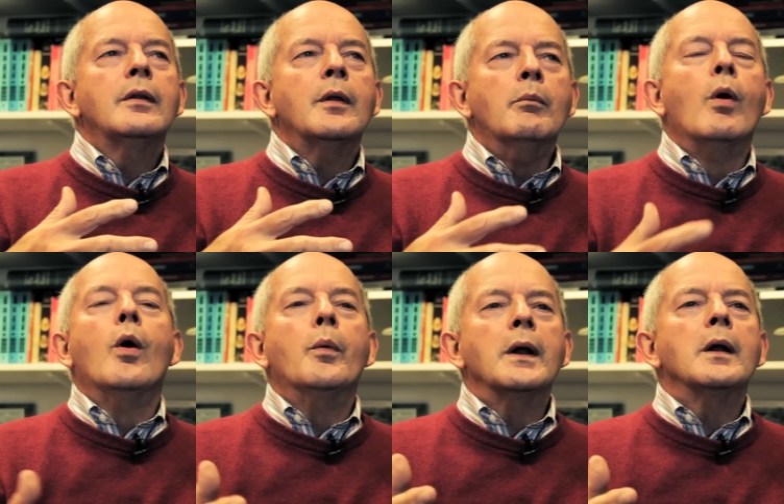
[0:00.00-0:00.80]
the
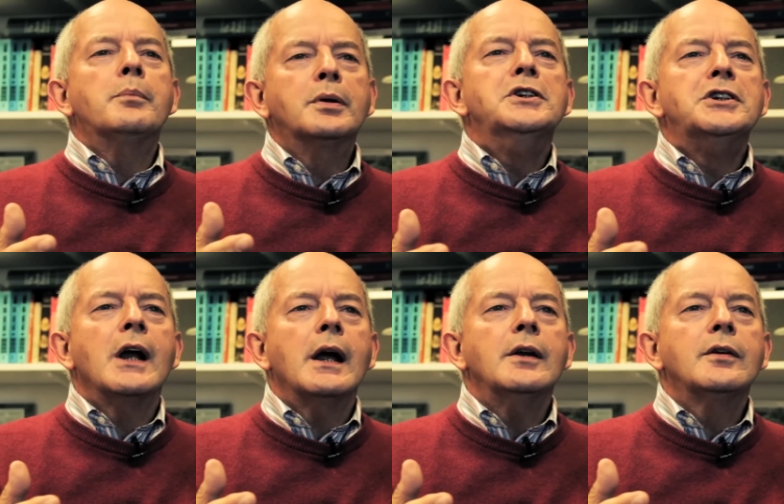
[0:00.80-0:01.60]
more we'll
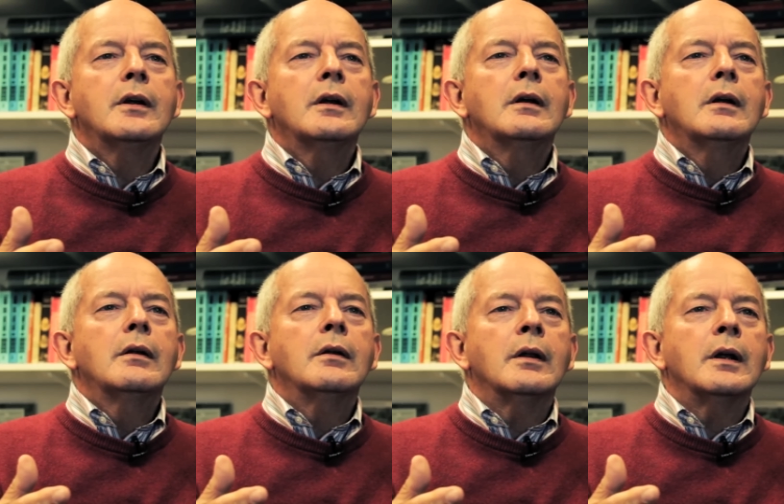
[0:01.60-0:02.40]
appreciate
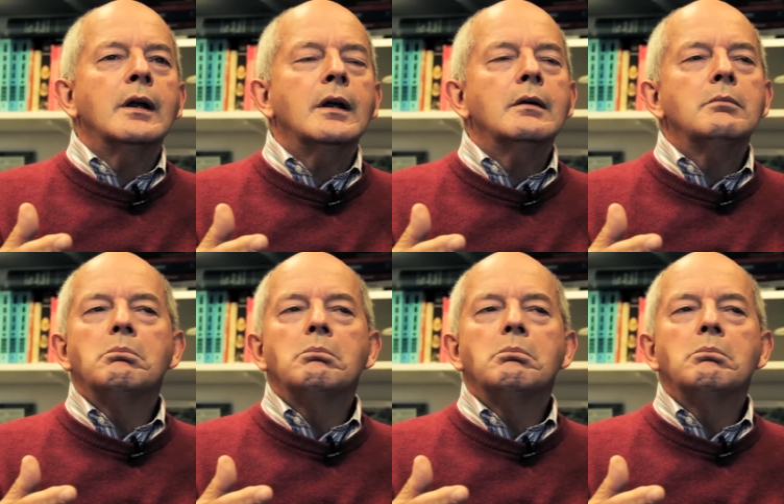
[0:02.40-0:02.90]
the